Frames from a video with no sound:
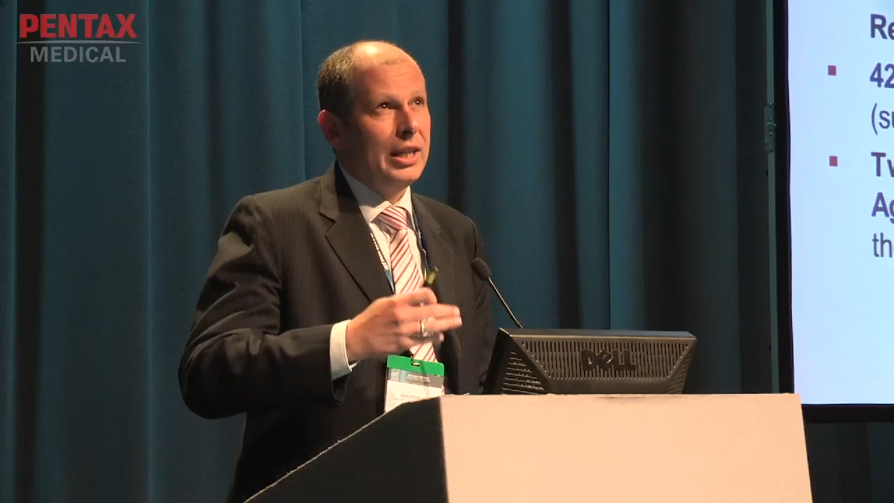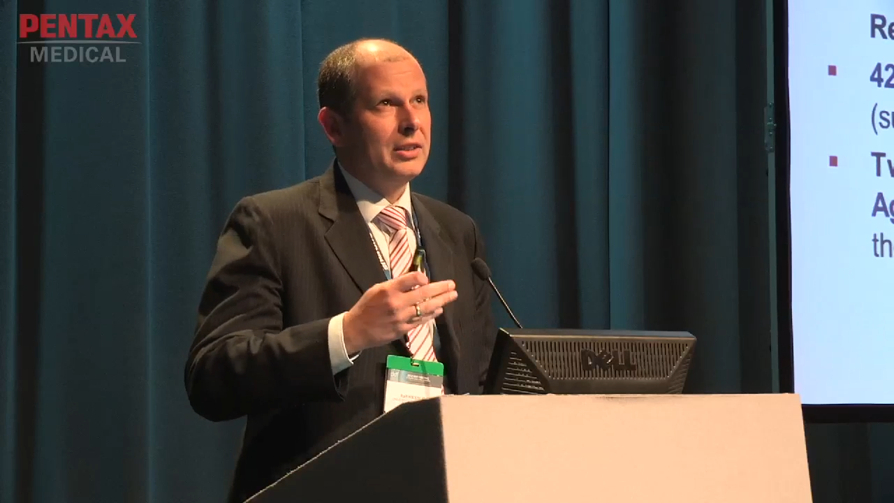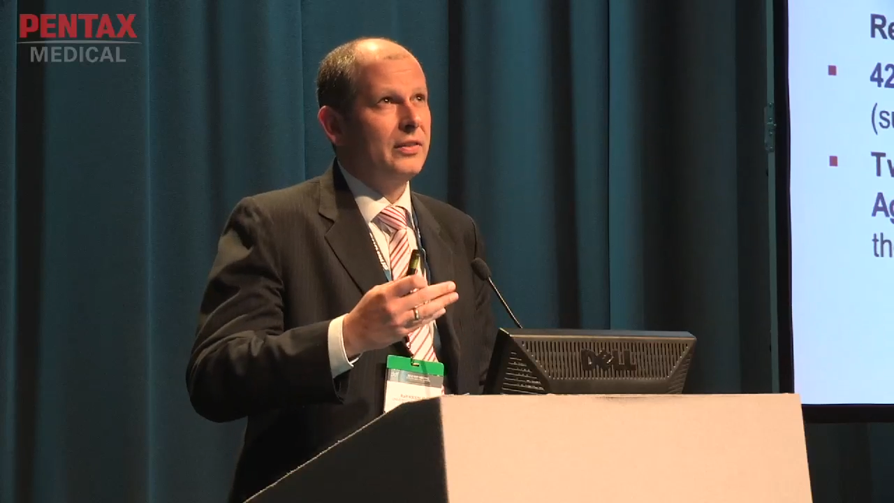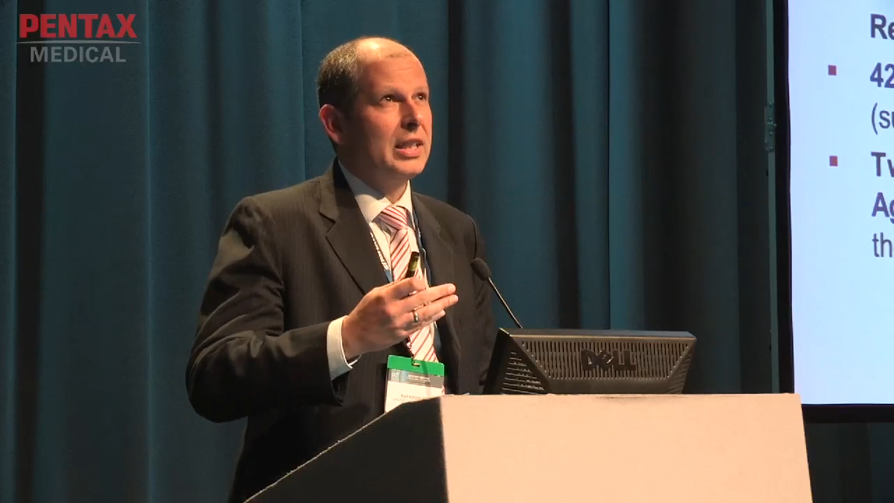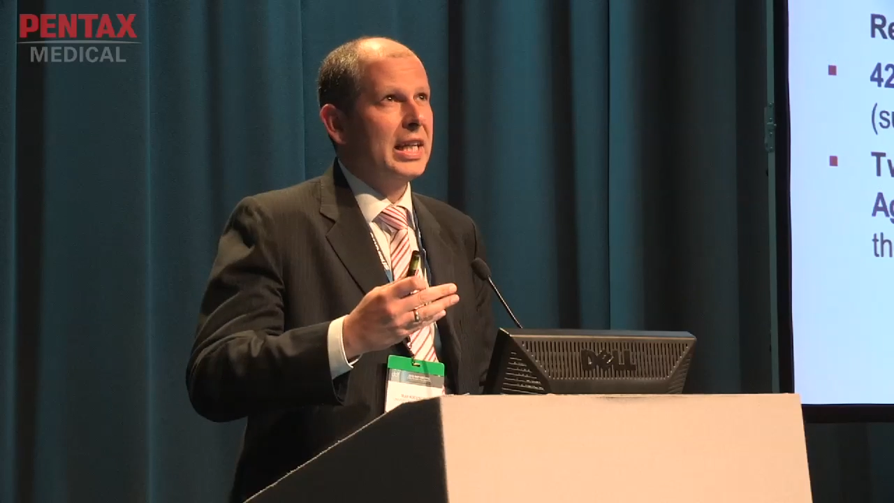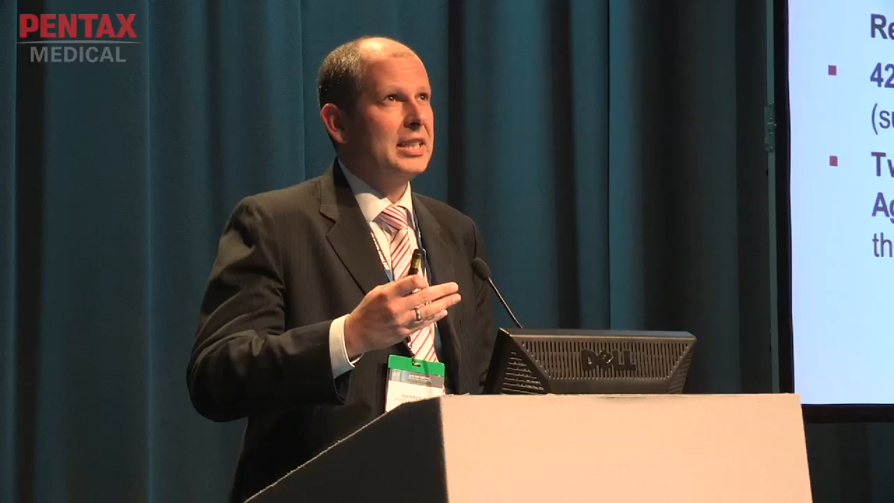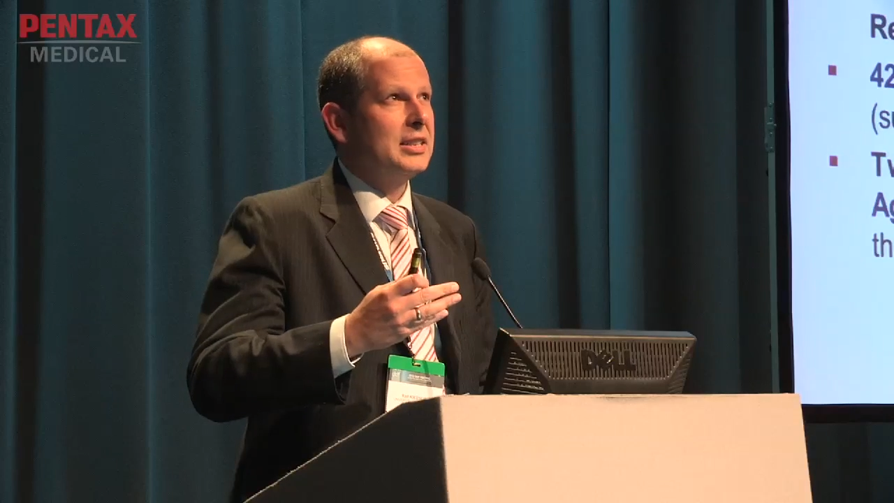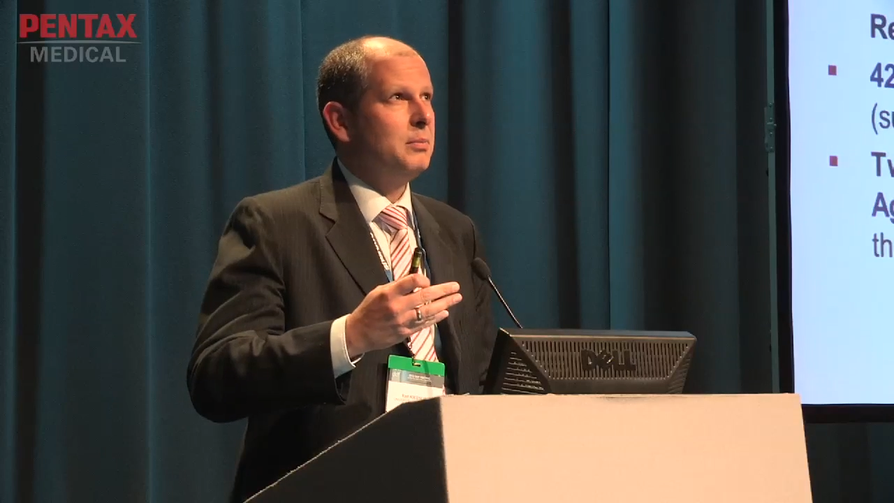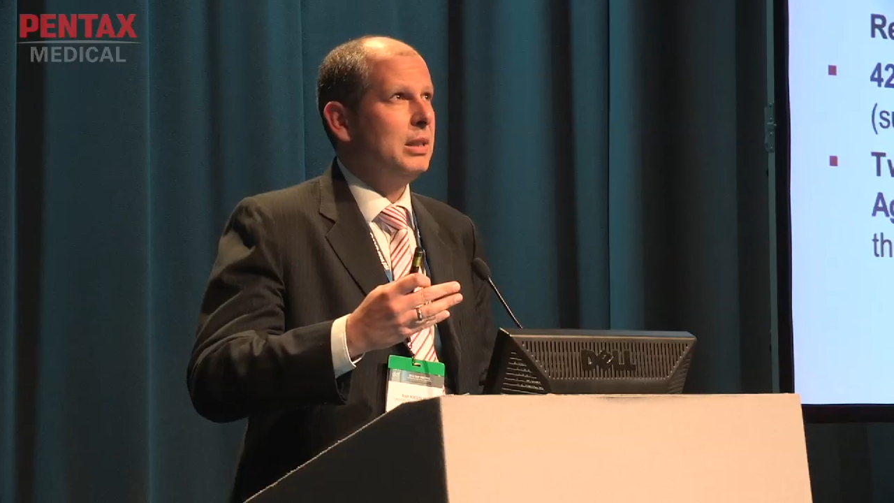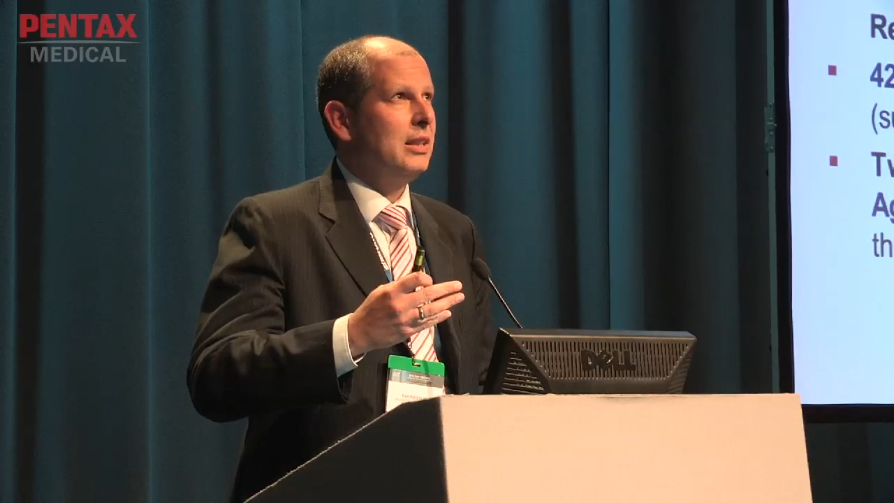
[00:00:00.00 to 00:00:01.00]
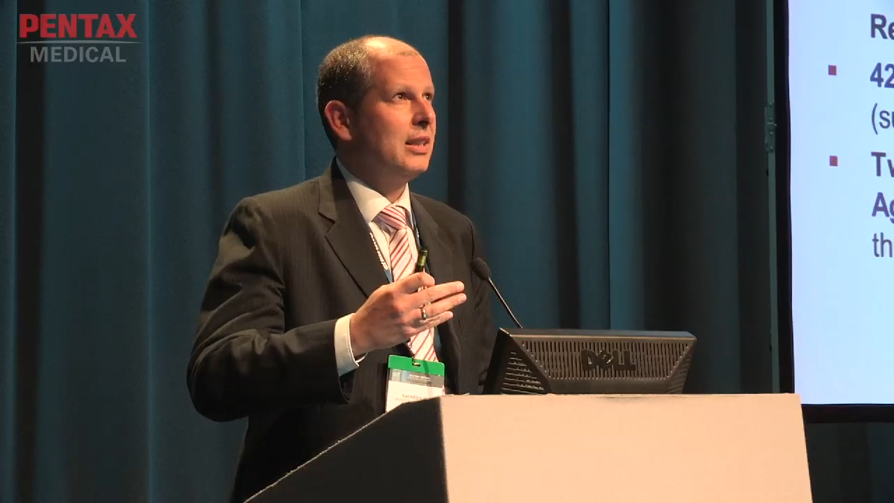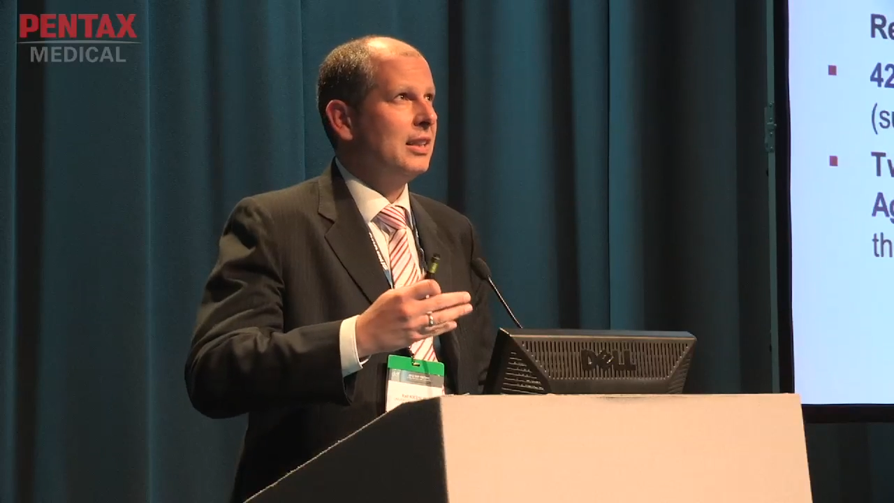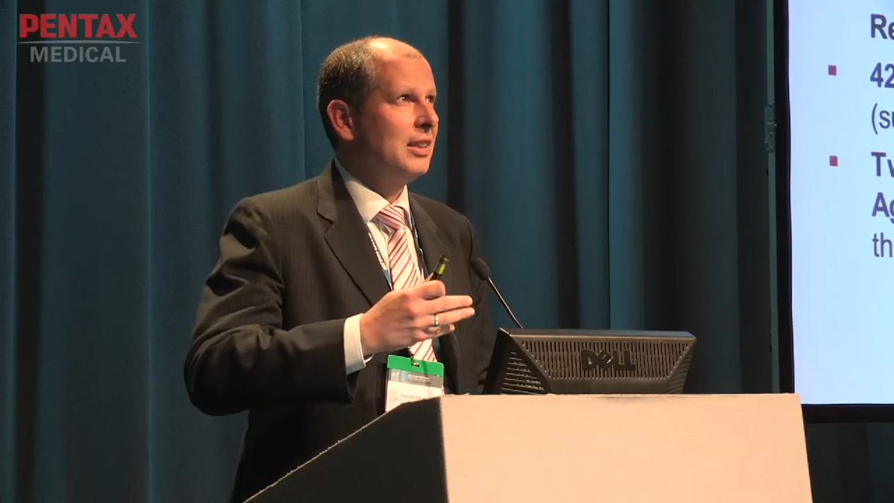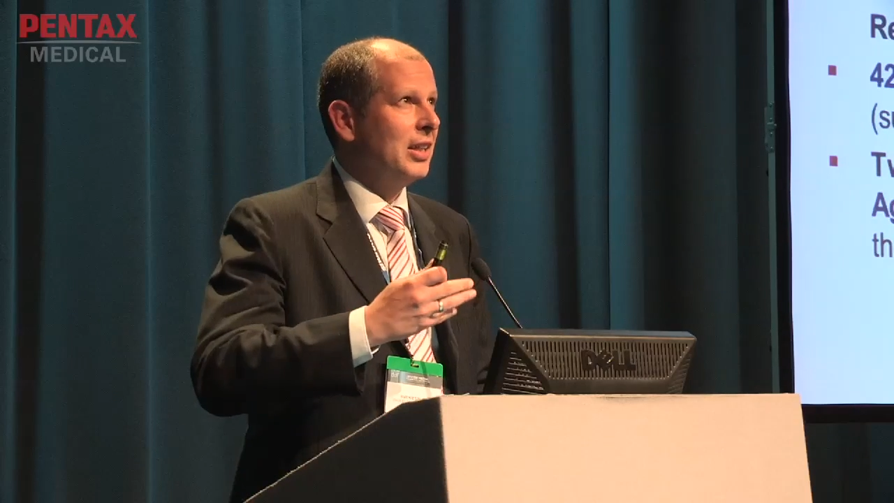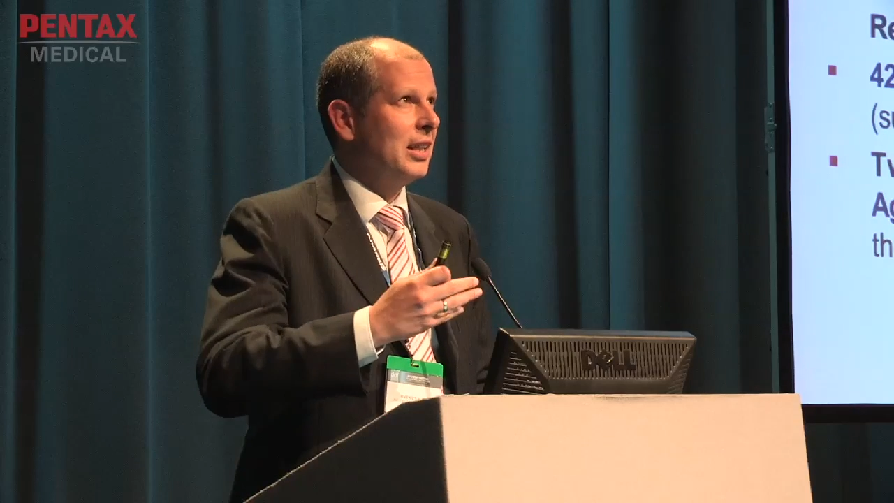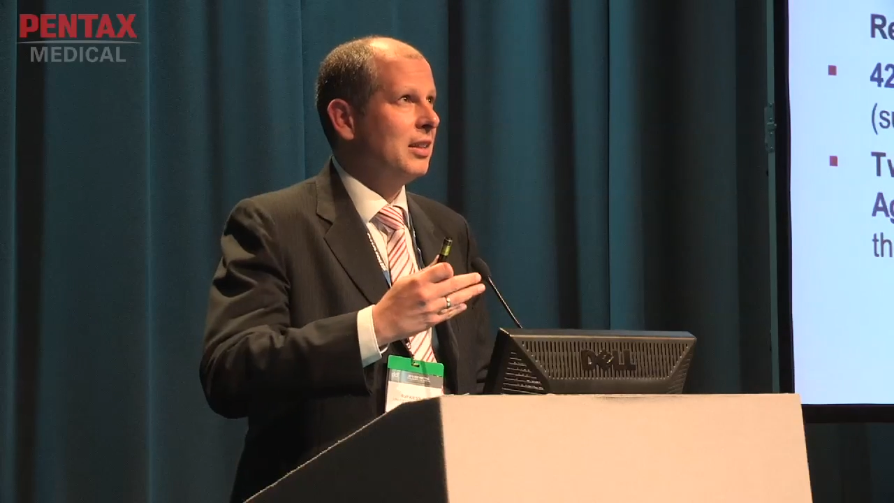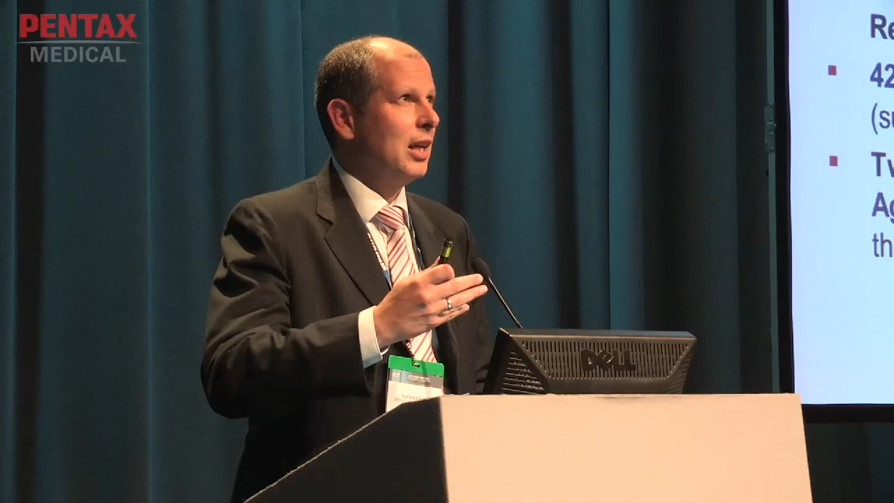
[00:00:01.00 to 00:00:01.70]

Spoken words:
interval cancer mean that in that